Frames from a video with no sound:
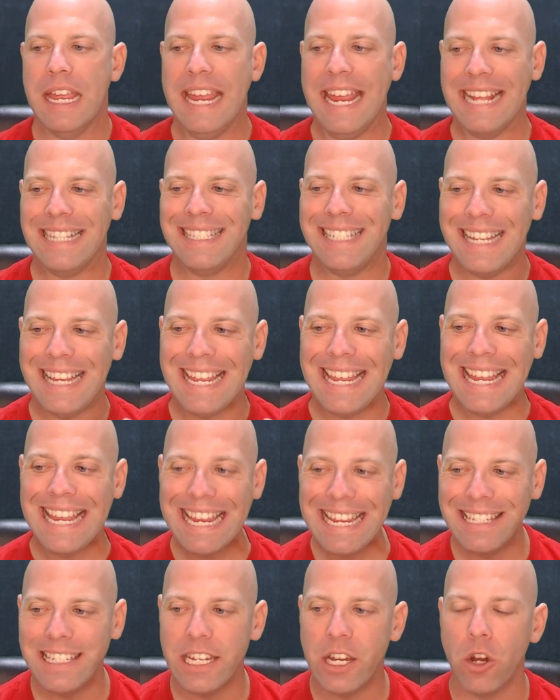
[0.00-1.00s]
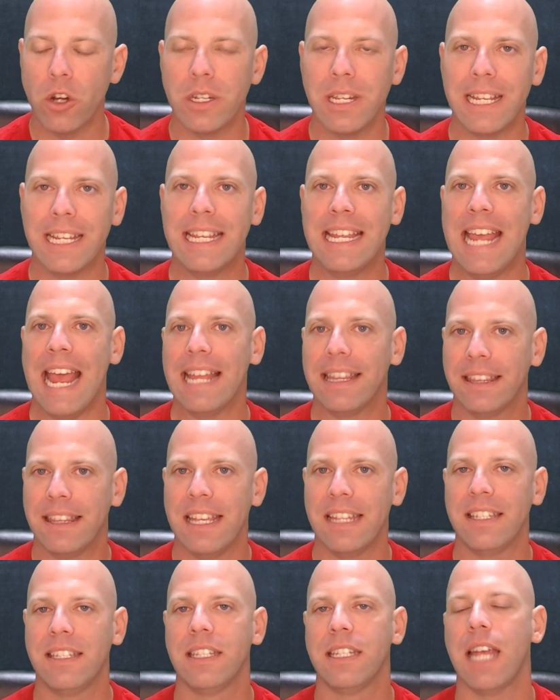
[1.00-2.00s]
it's easier to get
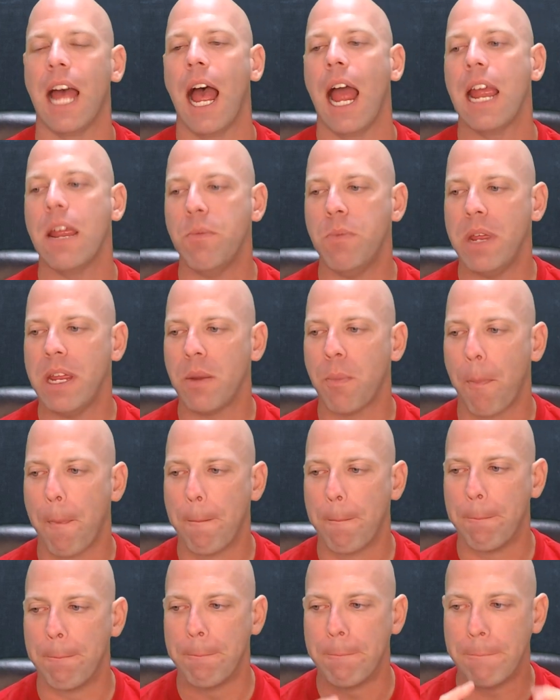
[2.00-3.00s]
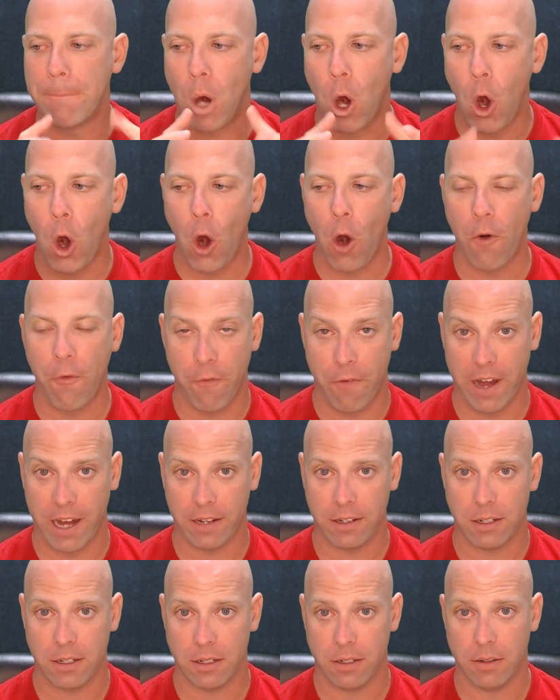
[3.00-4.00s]
this timing
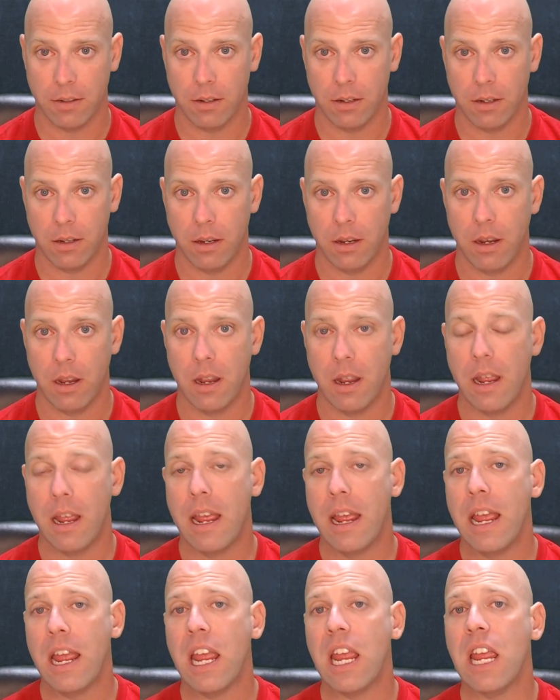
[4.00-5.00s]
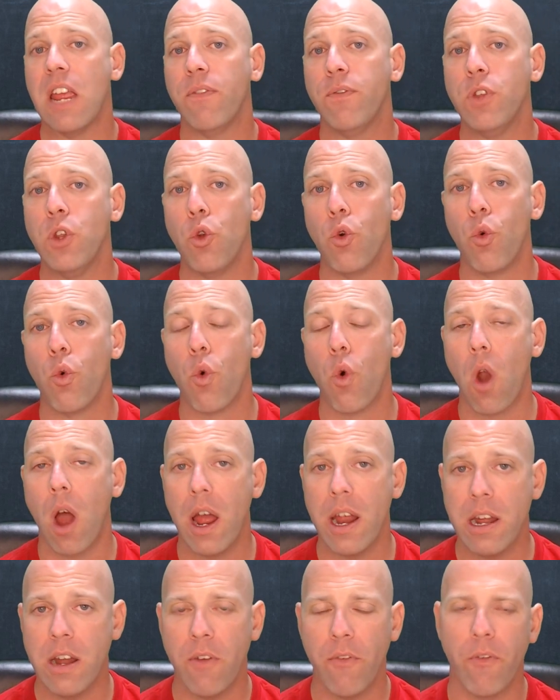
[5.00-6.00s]
perfect if you
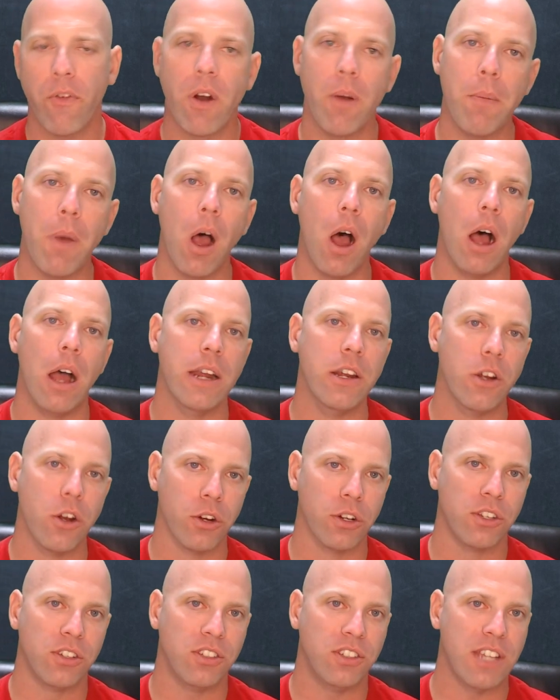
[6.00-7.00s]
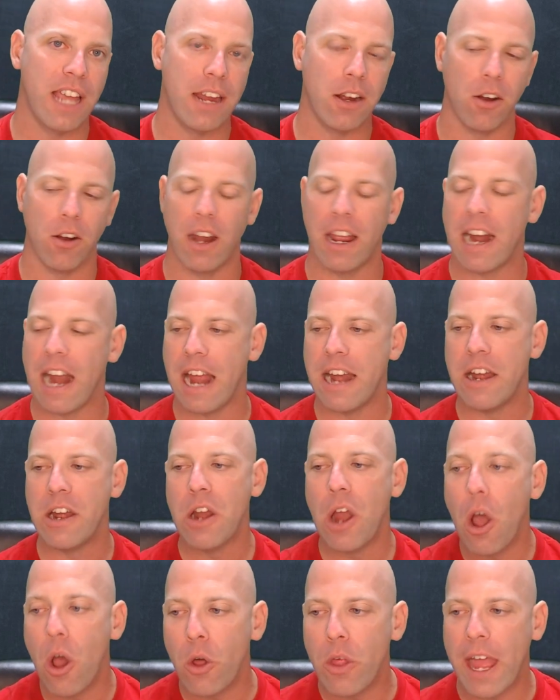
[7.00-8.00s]
run from under center. And I
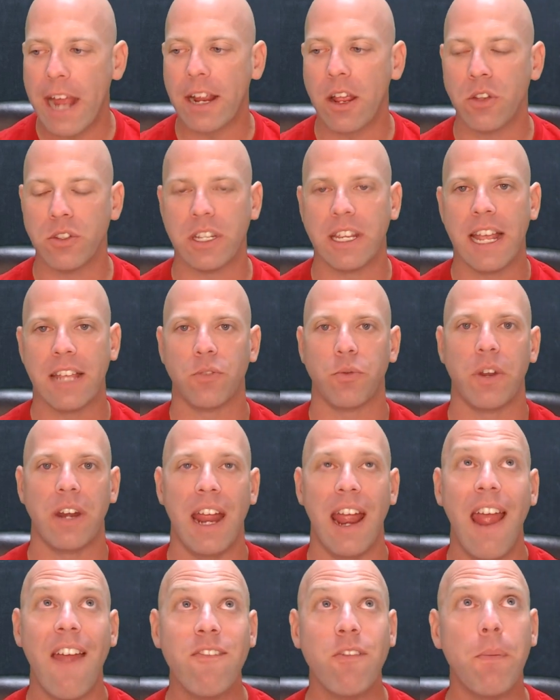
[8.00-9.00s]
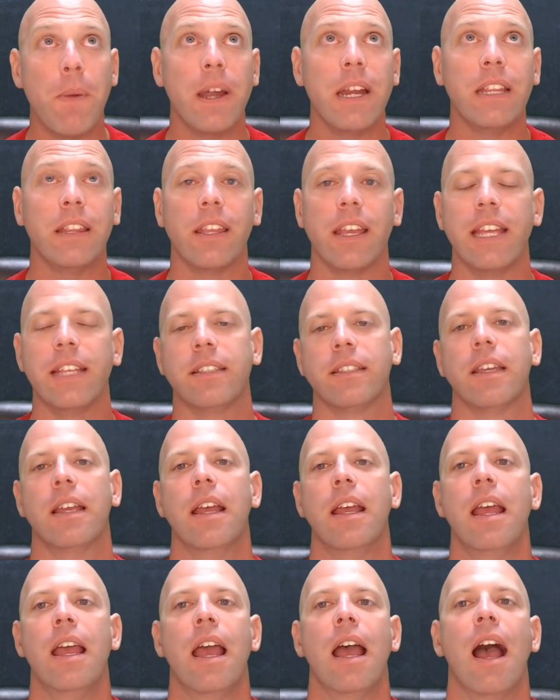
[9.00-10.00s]
know that goes against what everybody thinks.
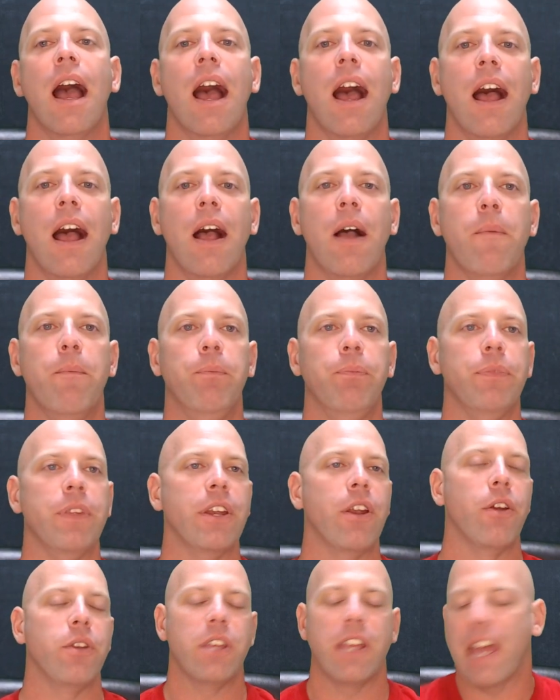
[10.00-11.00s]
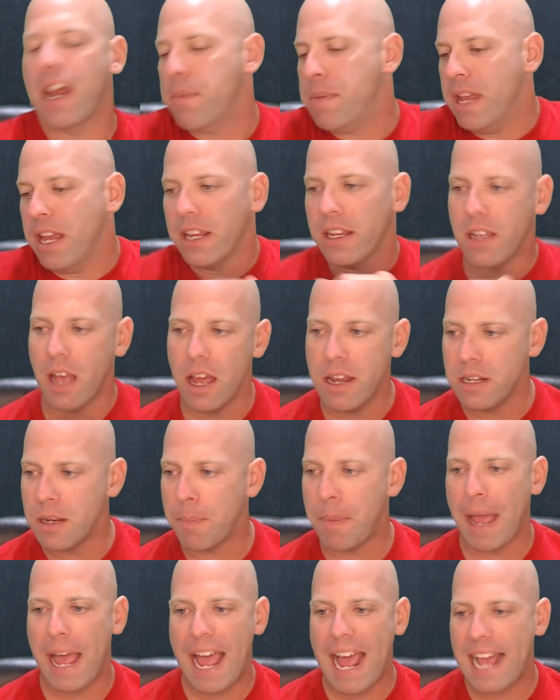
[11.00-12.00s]
Um, you know, you got to be in gun to
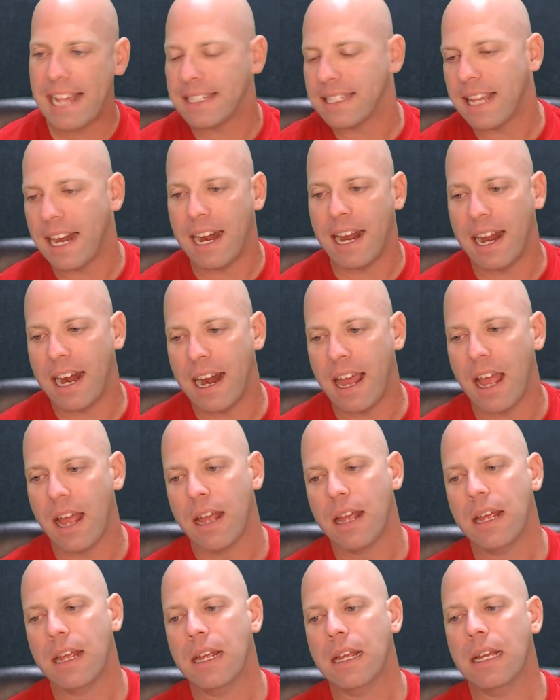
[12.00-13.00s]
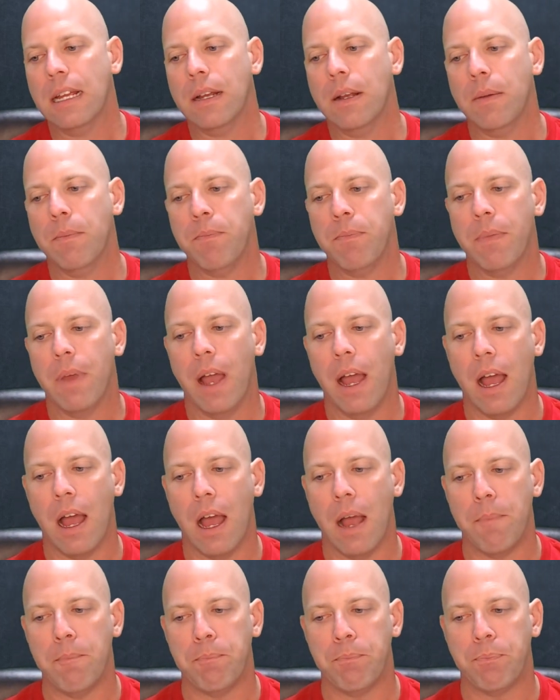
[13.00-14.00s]
pass, da da da da.
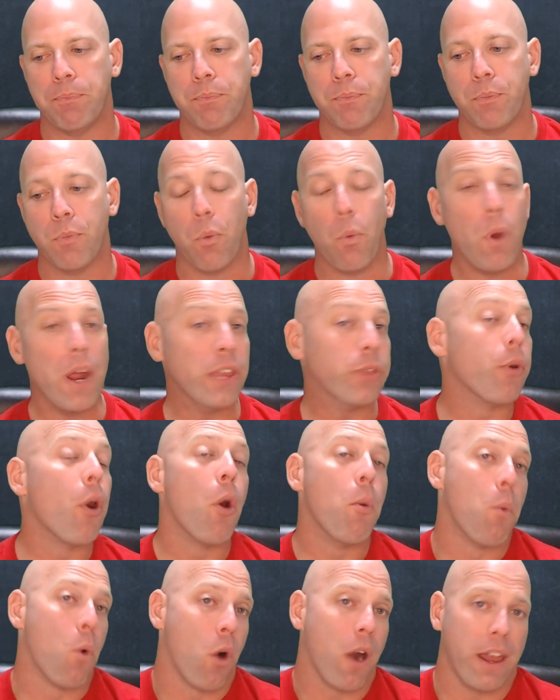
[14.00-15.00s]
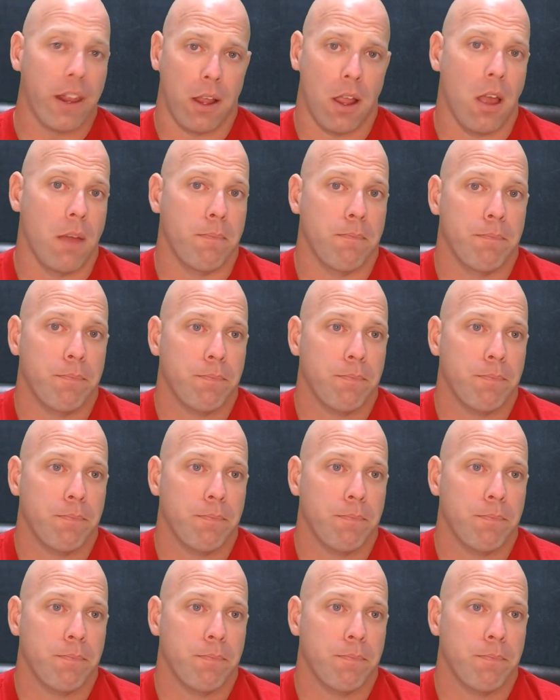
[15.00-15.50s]
Um, we throw more out of gun.